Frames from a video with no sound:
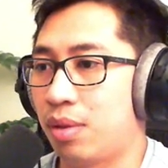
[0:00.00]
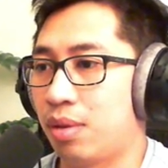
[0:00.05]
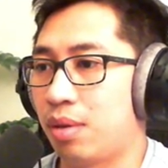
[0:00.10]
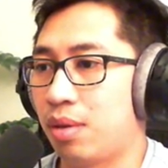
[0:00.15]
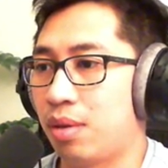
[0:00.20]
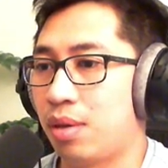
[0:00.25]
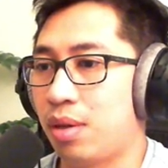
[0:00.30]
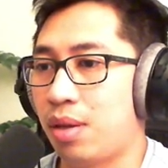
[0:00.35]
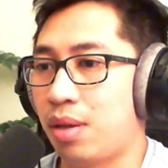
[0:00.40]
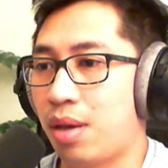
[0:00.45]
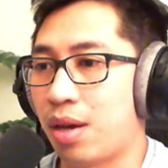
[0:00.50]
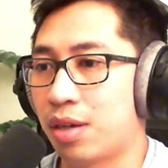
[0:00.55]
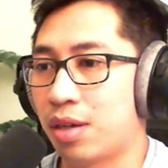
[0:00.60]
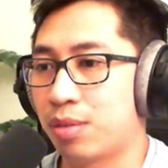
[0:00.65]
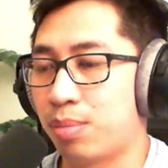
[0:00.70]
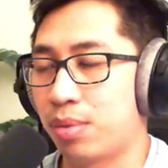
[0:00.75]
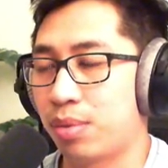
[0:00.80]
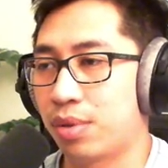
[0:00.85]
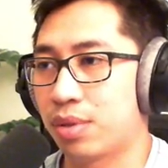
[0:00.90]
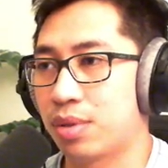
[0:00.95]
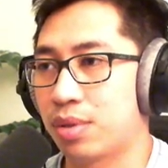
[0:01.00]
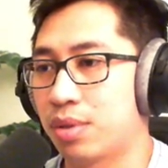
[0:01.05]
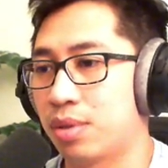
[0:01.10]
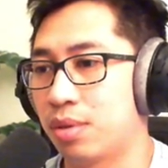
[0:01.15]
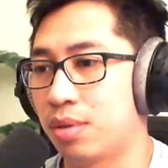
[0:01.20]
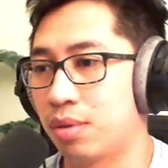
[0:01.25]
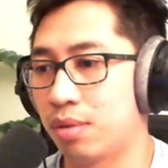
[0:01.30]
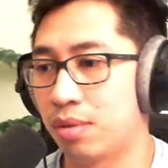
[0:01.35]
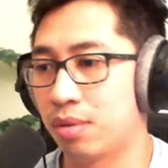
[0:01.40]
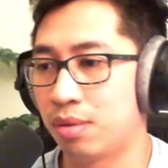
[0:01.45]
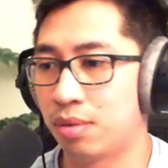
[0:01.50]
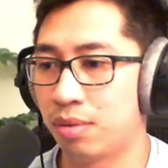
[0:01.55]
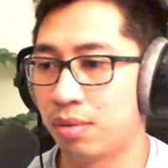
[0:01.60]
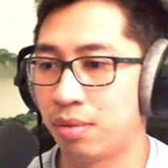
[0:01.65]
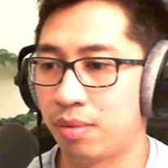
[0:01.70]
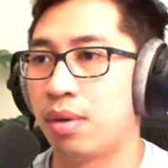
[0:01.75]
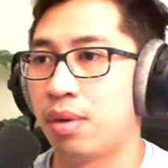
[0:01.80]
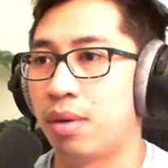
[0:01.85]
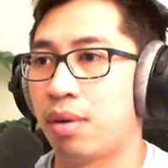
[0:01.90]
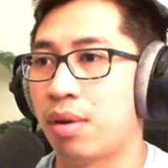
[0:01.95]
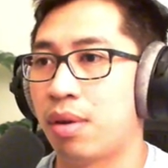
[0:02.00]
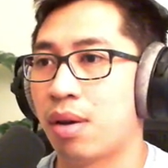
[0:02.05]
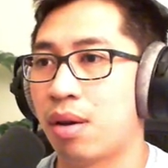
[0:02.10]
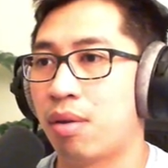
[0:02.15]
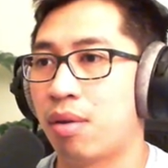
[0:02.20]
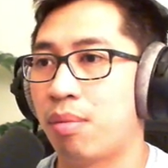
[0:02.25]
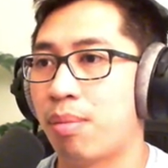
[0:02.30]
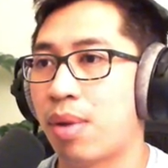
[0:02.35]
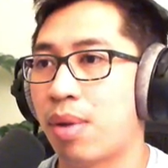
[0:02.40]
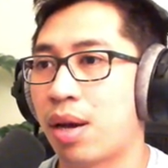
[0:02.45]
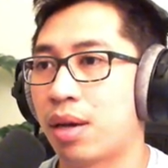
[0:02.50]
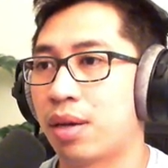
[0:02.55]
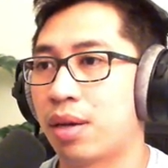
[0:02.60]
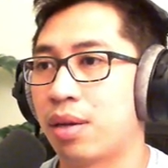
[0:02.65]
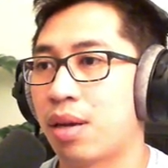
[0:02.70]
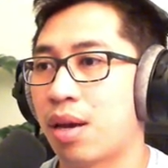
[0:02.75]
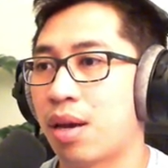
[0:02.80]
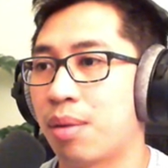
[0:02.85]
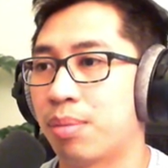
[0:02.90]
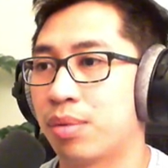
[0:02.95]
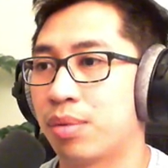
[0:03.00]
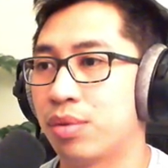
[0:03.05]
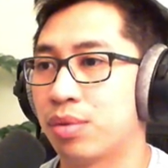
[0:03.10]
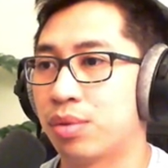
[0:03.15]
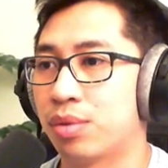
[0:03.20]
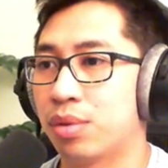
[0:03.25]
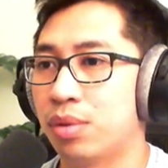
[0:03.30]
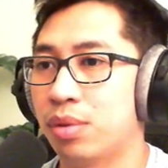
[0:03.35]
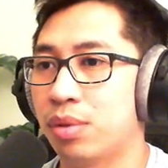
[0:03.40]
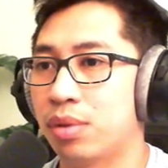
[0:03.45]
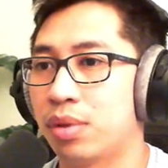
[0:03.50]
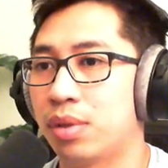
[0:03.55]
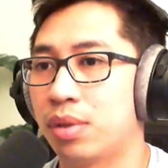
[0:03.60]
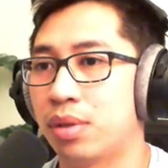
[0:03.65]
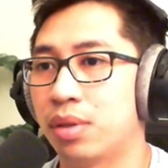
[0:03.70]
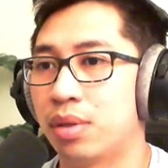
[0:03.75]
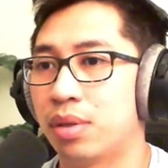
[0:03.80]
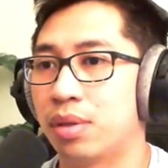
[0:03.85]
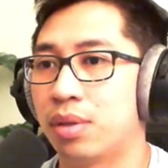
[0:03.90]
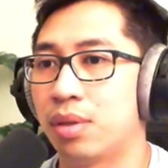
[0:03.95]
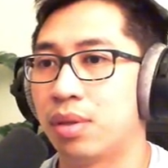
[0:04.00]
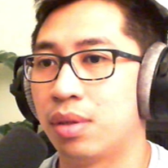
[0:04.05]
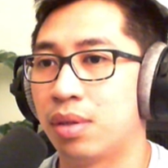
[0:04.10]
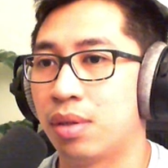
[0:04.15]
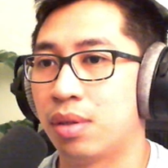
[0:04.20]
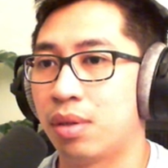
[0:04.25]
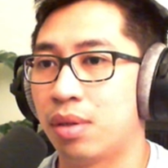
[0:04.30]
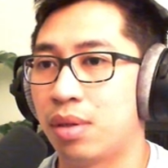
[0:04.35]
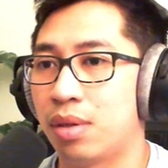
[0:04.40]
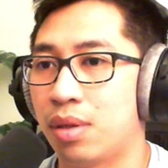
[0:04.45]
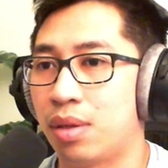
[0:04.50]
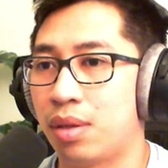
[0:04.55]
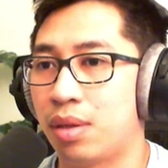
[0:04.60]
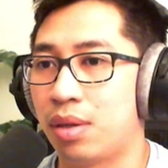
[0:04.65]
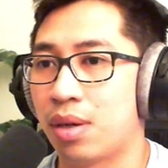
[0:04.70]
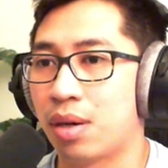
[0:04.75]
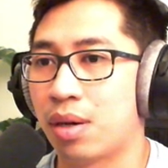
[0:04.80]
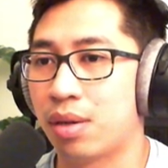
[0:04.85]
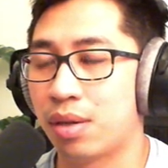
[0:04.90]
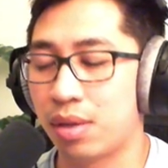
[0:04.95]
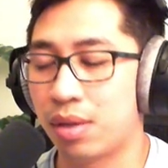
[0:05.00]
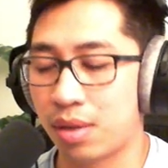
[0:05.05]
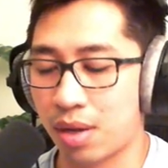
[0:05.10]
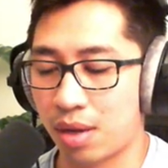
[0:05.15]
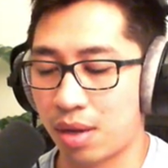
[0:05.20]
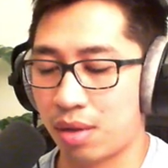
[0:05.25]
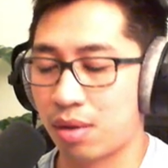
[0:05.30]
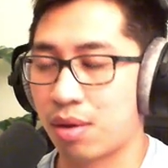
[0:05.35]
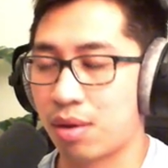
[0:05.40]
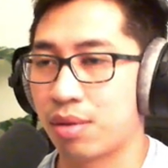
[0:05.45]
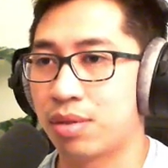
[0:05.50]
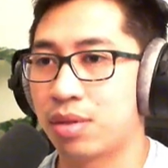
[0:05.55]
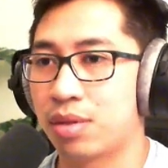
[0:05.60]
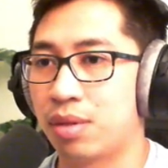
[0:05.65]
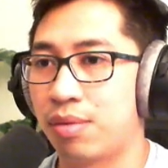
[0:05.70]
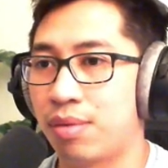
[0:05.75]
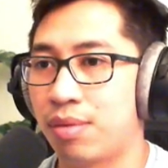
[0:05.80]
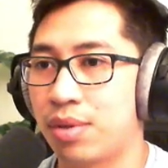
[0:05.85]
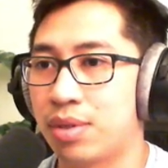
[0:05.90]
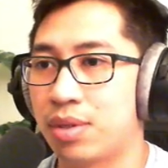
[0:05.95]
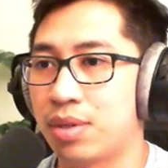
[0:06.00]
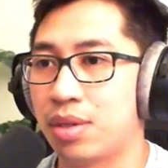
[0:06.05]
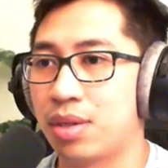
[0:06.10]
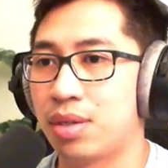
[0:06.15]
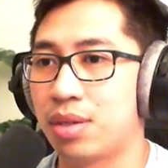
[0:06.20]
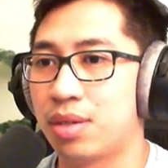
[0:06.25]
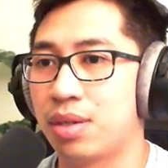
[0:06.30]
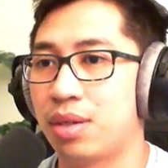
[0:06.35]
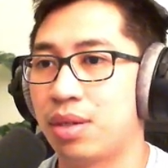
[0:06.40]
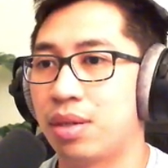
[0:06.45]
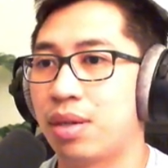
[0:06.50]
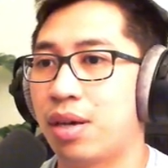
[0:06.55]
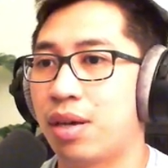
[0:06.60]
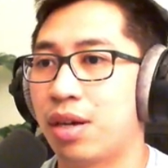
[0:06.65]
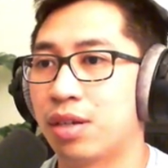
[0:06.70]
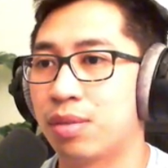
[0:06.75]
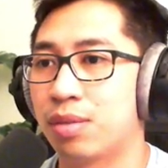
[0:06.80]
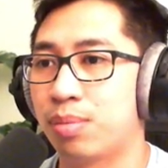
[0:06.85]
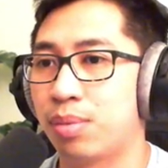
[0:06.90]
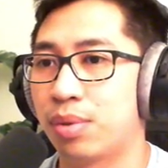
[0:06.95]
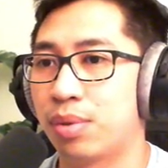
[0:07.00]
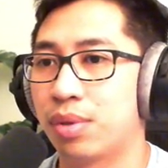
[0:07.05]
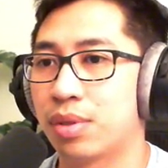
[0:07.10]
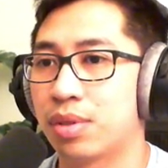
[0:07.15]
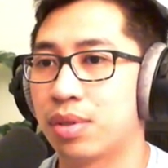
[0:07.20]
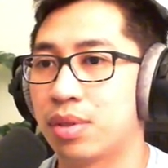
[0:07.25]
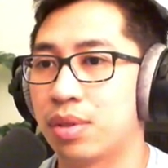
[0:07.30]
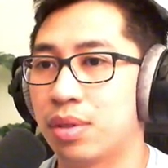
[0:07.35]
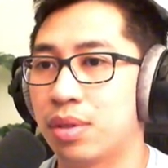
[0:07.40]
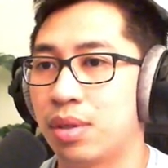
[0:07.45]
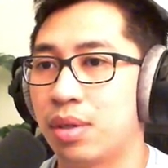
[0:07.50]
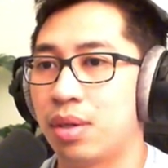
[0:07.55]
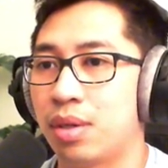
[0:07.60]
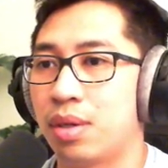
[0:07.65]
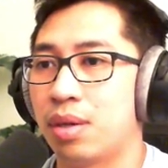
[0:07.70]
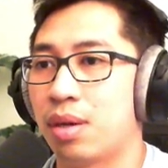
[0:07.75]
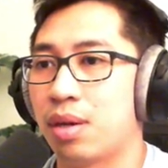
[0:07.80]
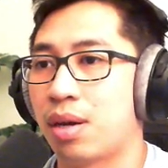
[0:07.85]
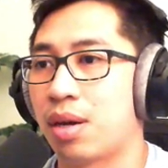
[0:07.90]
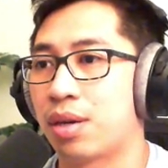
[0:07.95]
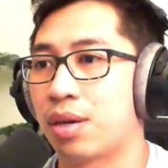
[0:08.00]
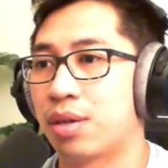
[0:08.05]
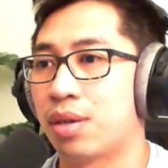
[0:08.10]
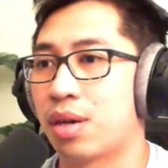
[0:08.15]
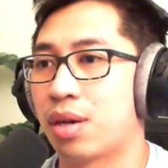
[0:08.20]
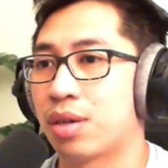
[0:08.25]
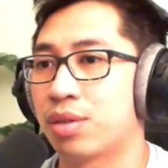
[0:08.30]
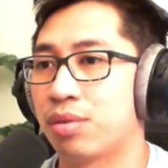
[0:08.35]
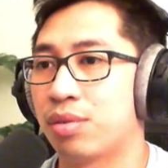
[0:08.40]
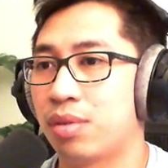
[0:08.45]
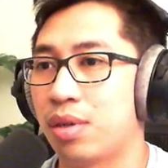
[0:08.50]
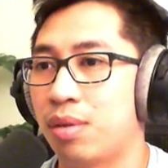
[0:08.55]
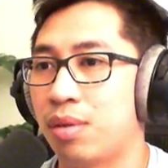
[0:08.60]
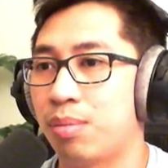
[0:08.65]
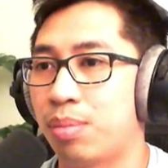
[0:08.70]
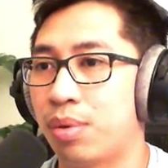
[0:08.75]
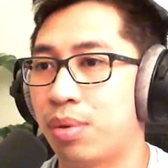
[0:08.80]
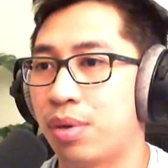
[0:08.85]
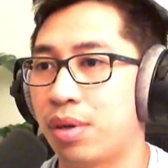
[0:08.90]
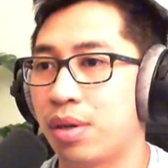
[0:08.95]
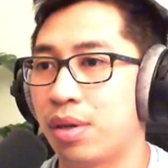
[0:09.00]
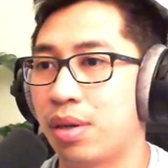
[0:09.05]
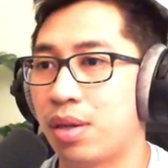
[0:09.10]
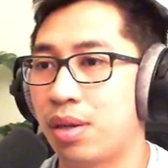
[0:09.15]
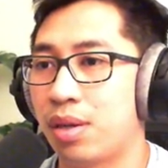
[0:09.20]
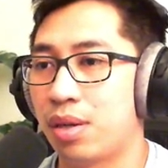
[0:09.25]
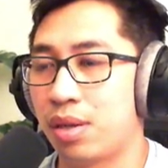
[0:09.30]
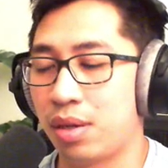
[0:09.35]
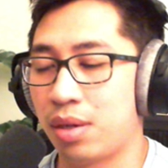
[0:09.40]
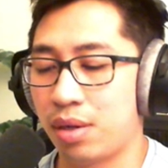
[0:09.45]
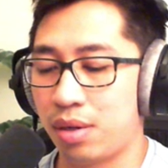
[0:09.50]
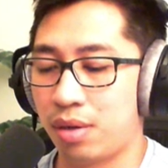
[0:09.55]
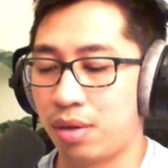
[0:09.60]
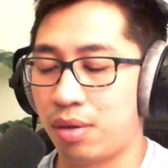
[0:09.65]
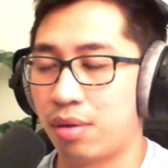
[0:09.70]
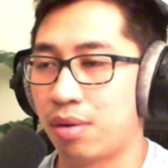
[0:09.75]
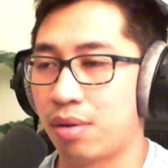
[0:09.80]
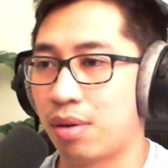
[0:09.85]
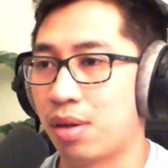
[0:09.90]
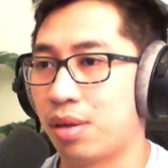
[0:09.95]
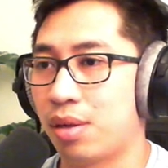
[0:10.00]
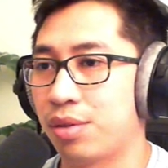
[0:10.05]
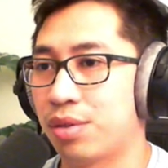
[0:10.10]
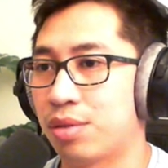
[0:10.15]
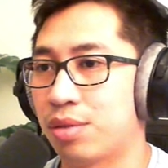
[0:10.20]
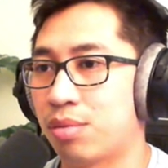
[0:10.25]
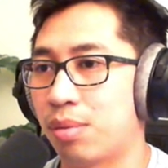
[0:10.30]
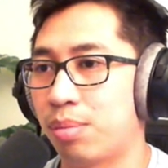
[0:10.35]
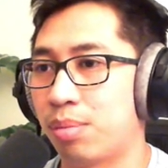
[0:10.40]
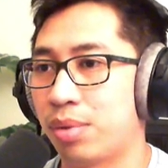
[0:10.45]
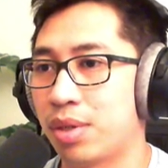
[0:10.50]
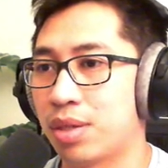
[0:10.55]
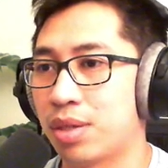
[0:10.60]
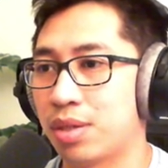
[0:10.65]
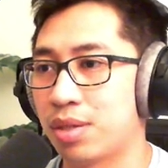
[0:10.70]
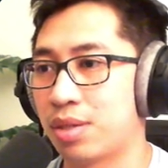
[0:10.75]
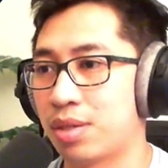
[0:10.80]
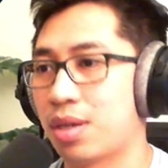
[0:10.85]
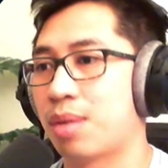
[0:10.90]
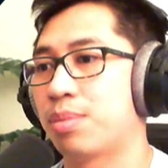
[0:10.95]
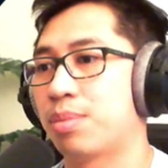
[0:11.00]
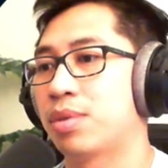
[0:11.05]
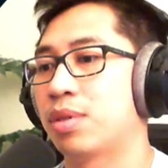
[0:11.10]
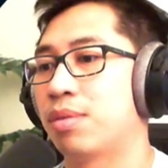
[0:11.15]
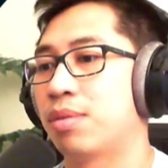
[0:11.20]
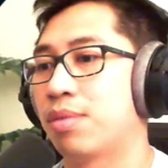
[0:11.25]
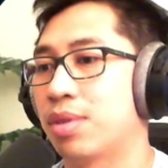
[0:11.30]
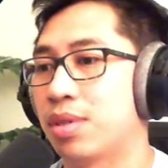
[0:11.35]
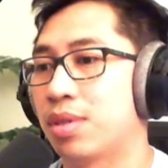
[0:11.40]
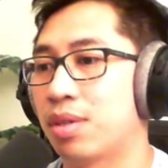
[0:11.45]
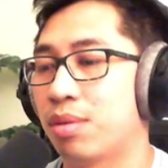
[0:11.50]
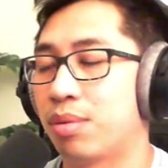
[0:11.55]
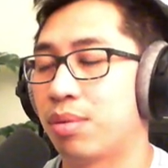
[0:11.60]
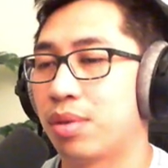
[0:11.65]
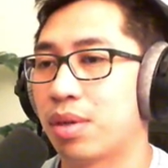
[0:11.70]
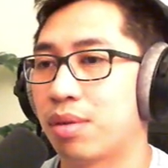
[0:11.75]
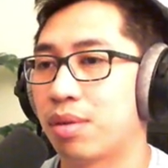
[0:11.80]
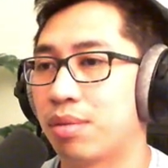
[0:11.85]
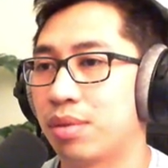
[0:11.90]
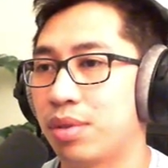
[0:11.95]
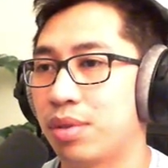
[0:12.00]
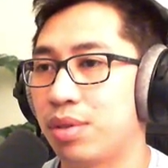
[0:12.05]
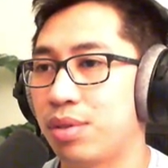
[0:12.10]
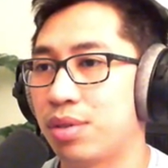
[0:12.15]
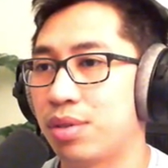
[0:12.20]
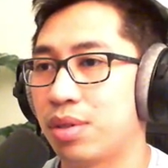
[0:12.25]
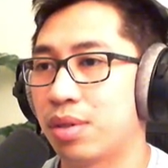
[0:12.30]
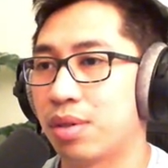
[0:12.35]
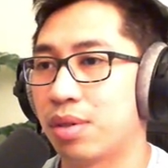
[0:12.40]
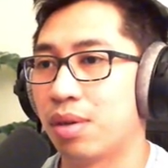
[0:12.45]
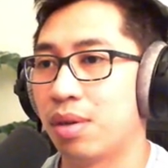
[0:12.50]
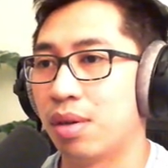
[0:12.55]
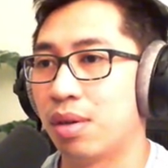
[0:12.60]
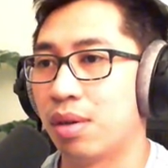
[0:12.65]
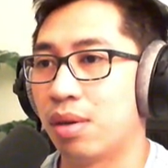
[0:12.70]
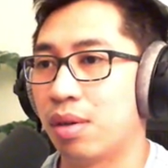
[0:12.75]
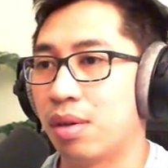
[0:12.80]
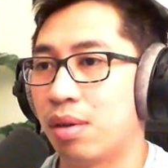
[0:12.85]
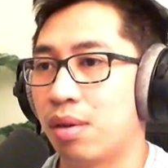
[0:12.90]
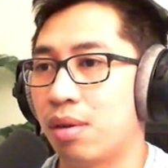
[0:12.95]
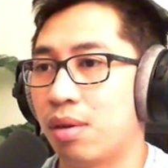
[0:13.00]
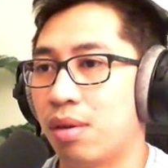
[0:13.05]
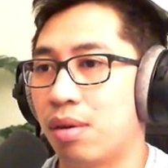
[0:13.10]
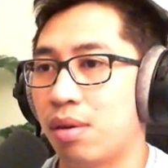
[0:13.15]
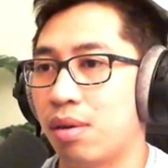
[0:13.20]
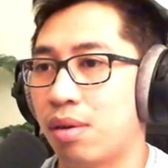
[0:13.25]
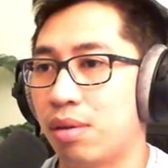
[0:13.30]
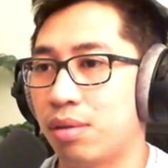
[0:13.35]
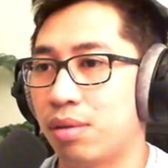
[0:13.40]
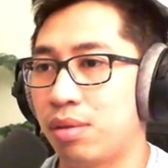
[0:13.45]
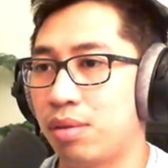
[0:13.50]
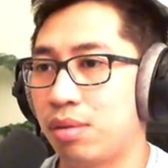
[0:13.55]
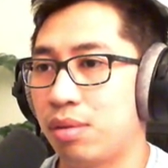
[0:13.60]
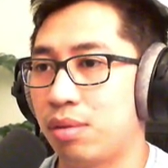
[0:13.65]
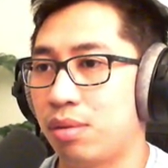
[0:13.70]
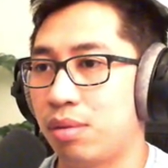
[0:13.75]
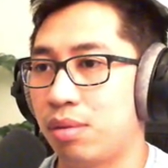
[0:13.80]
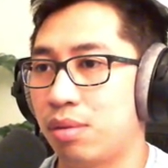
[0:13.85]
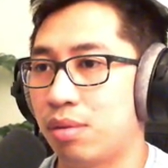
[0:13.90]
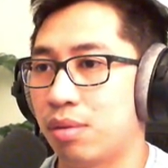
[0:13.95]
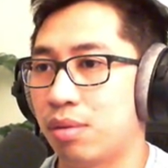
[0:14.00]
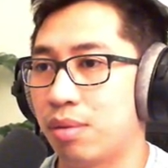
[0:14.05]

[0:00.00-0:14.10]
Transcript: in exports. Now back in app controller, now that auth service is in the exports, I can actually import it in here. I'll just replace this app service that we're not really using. I'll do